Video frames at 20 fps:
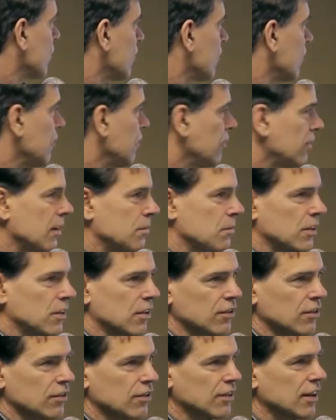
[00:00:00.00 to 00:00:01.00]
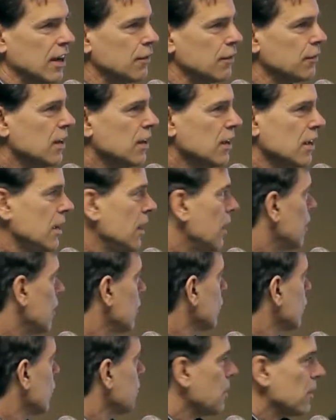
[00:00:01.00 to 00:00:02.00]
see some of this stuff? And
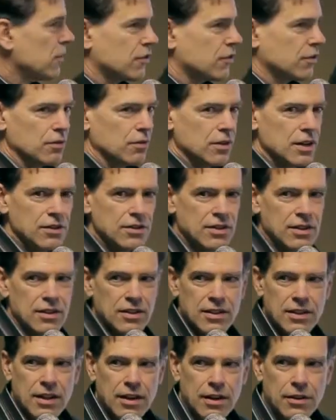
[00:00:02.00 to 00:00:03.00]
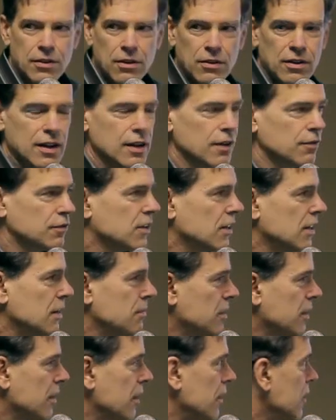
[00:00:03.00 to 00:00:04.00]
there's a bunch of reasons that I don't have time
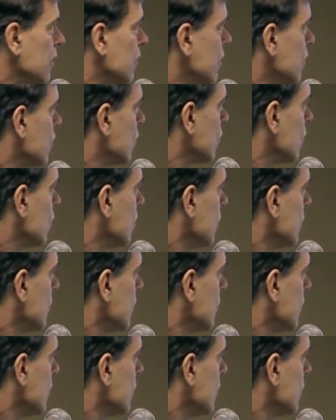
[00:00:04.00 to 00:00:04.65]
to get into.